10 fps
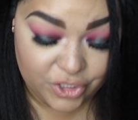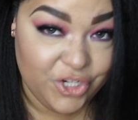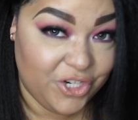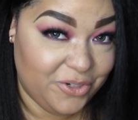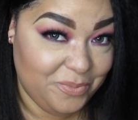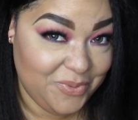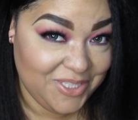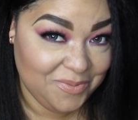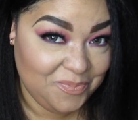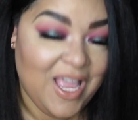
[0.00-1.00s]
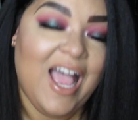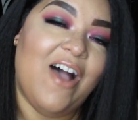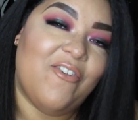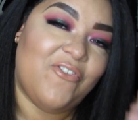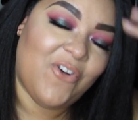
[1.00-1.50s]
dupes
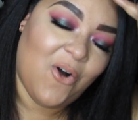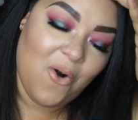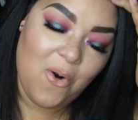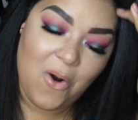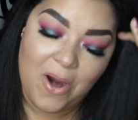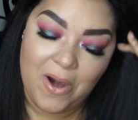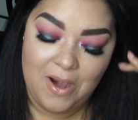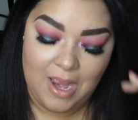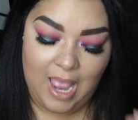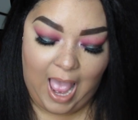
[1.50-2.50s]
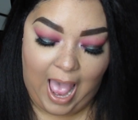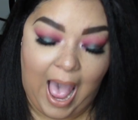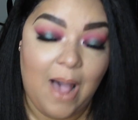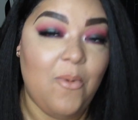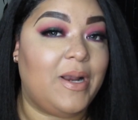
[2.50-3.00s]
for,
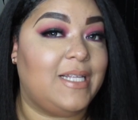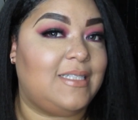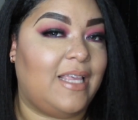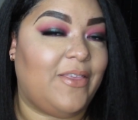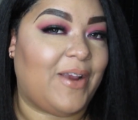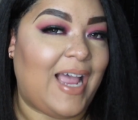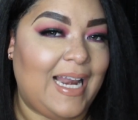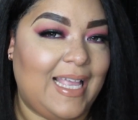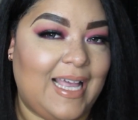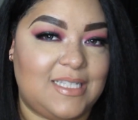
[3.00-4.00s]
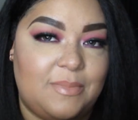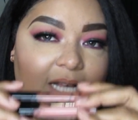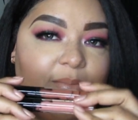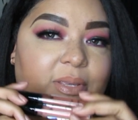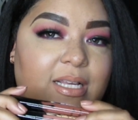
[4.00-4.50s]
I want to say they're Kylie
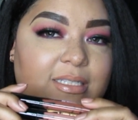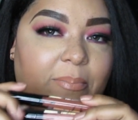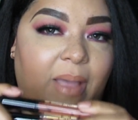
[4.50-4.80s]
Cosmetics because the